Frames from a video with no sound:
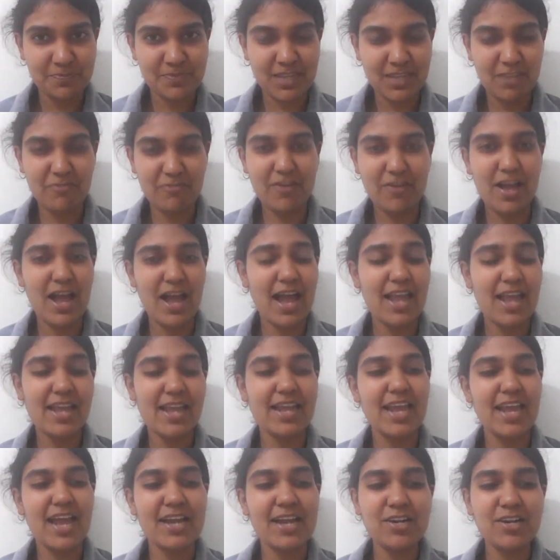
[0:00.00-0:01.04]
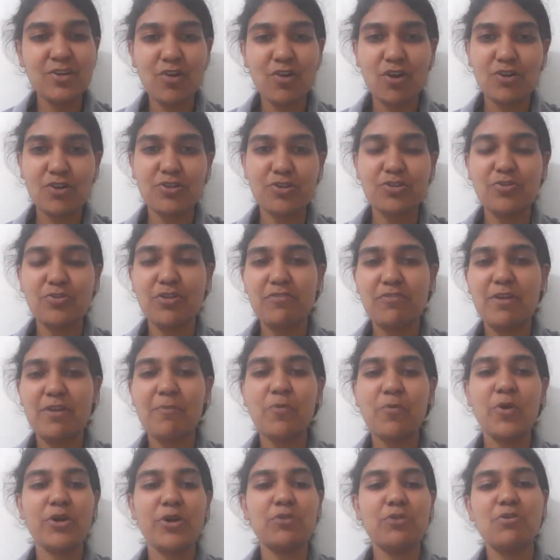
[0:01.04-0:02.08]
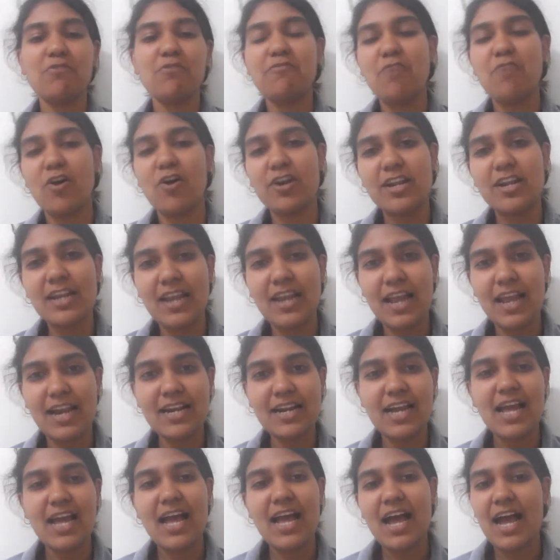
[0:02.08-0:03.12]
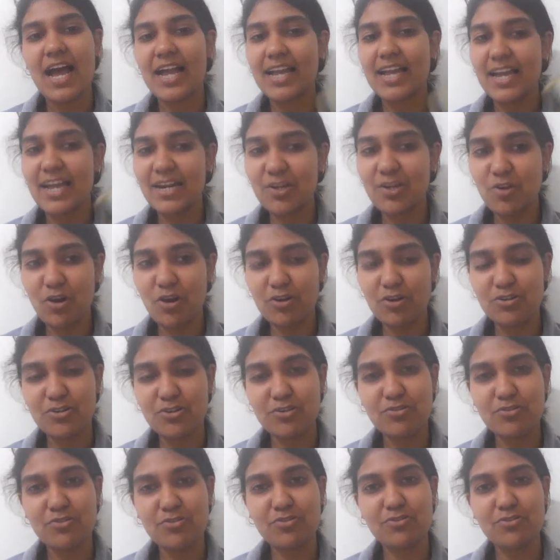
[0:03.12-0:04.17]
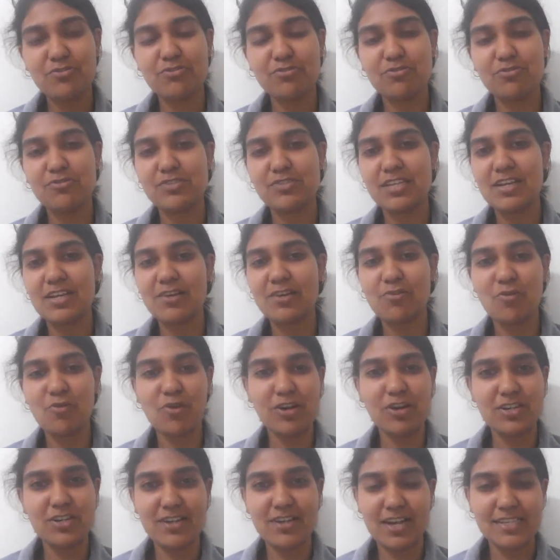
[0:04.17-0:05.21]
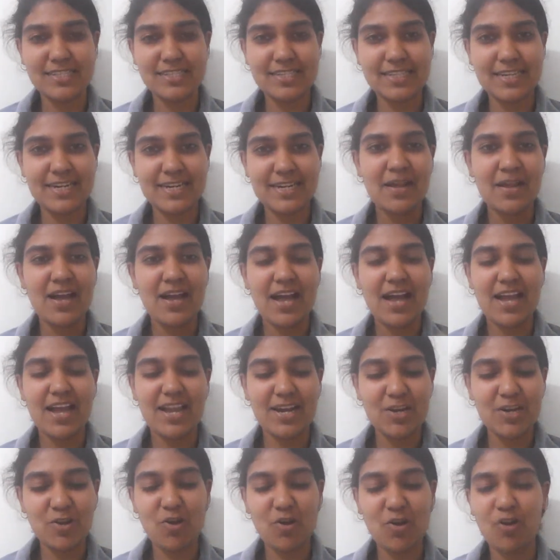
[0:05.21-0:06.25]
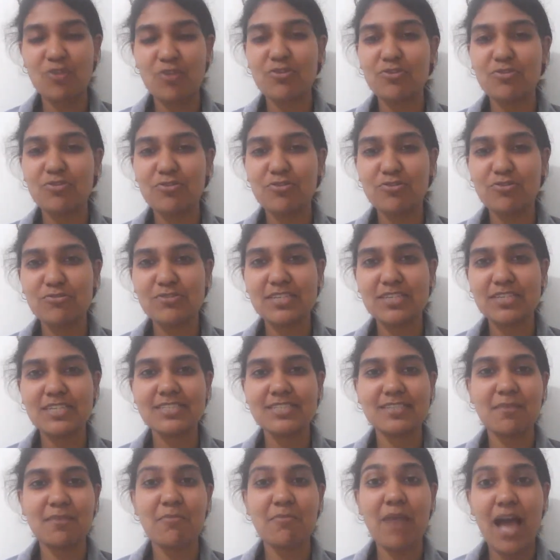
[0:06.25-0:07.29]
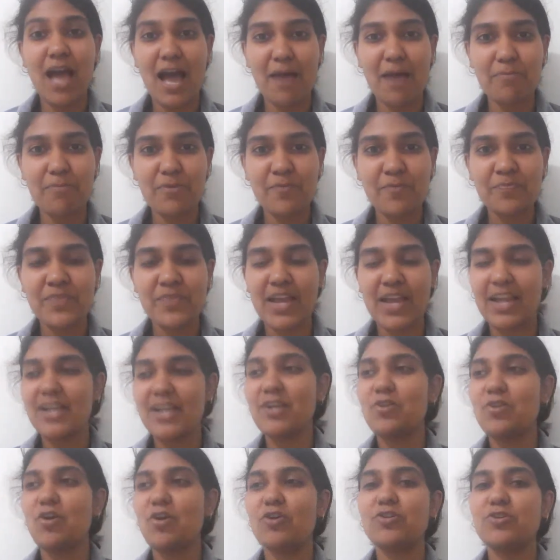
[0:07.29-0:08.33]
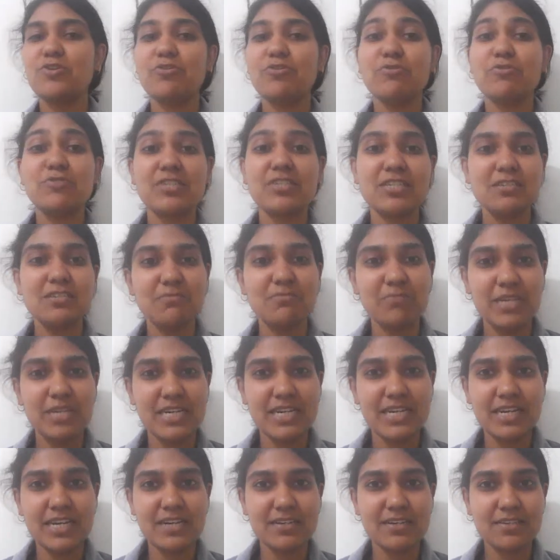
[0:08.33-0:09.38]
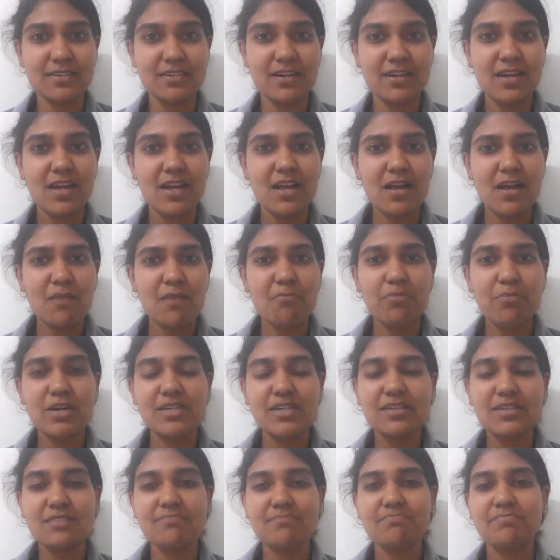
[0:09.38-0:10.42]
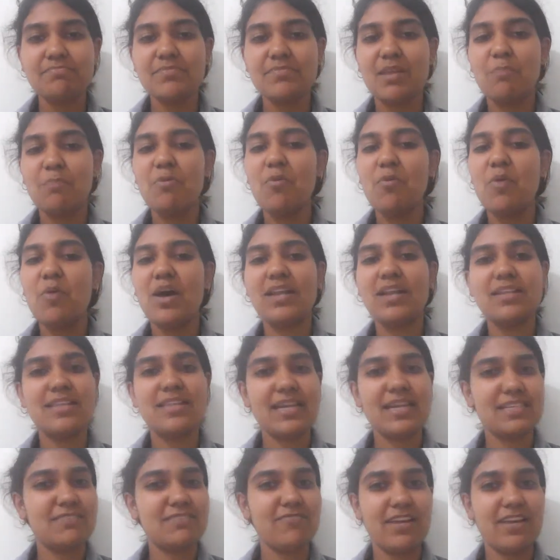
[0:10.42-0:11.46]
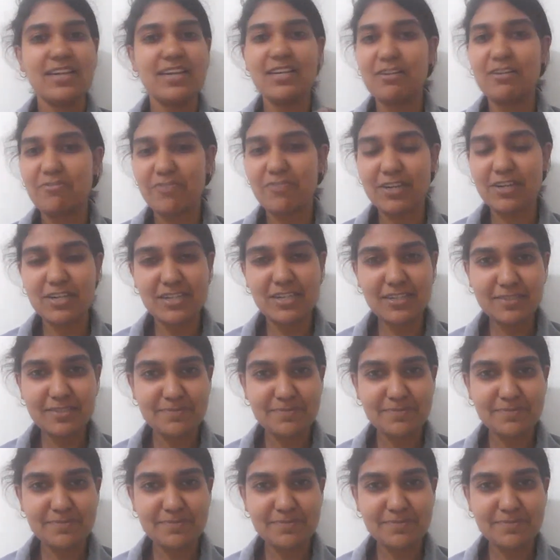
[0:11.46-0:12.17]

If I can talk to you, if I'm going to a foreign land, I can talk to you using Google Translate. I can talk to you using some app. I can talk to you using a mediator. But number one, that's very difficult.